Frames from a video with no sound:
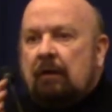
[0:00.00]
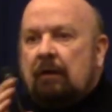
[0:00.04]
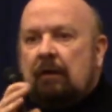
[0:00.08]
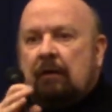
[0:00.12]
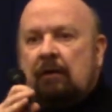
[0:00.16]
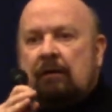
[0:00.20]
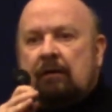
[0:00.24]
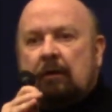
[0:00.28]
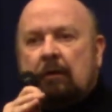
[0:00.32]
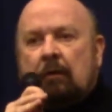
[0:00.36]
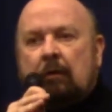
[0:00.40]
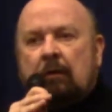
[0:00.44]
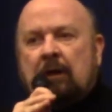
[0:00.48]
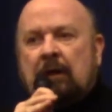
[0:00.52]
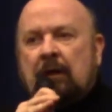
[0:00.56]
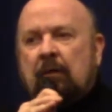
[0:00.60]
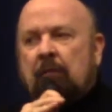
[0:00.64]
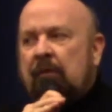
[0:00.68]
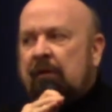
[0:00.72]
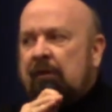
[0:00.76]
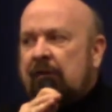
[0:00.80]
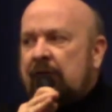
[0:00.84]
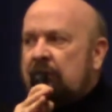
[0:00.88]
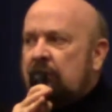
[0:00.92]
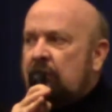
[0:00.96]
So I
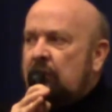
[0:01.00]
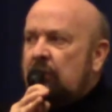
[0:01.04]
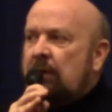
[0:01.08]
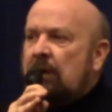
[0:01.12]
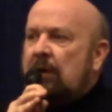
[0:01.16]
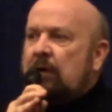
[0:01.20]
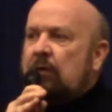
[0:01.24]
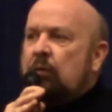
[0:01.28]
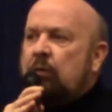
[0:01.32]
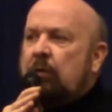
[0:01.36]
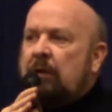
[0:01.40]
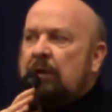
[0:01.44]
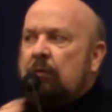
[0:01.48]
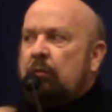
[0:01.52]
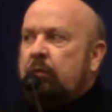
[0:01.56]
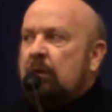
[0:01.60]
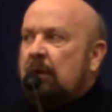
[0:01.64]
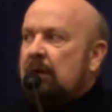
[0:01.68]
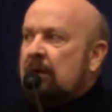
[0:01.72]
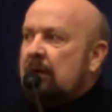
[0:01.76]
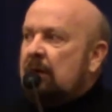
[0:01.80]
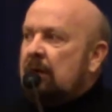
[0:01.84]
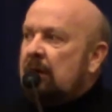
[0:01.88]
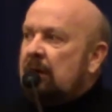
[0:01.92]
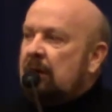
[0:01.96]
was struck with
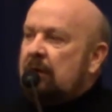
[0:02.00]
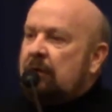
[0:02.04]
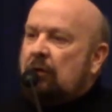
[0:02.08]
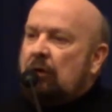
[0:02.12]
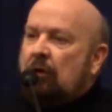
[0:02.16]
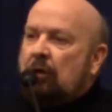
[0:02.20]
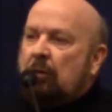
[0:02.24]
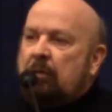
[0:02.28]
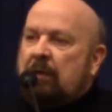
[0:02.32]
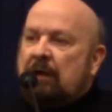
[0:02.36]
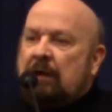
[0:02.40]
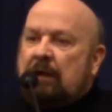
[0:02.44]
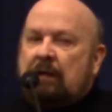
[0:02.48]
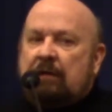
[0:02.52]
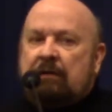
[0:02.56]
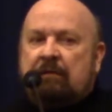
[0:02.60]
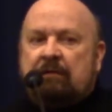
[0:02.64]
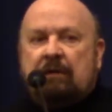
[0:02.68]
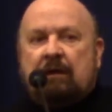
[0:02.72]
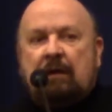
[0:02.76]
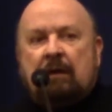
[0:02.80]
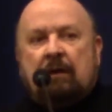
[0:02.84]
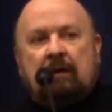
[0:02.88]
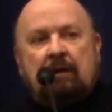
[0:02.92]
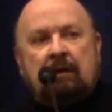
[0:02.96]
what Toby
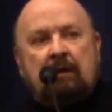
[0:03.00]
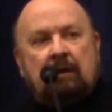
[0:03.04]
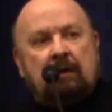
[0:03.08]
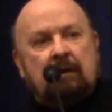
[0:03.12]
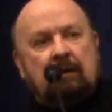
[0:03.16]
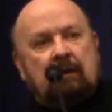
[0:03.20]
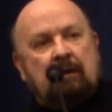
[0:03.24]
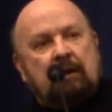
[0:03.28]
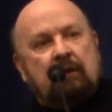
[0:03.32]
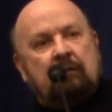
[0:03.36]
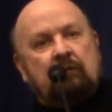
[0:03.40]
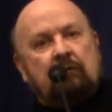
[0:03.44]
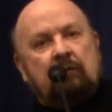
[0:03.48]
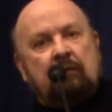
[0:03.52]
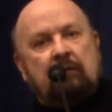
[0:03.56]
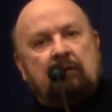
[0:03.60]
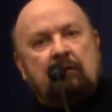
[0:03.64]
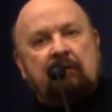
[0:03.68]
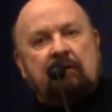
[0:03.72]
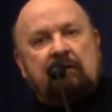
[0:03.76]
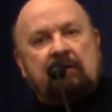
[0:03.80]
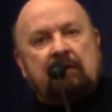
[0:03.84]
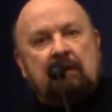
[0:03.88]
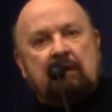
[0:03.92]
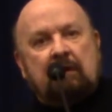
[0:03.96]
said in
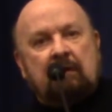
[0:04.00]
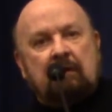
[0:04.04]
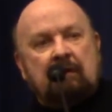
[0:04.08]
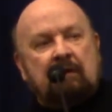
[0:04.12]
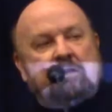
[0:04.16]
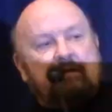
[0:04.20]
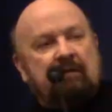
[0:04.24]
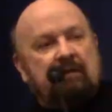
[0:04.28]
introducing the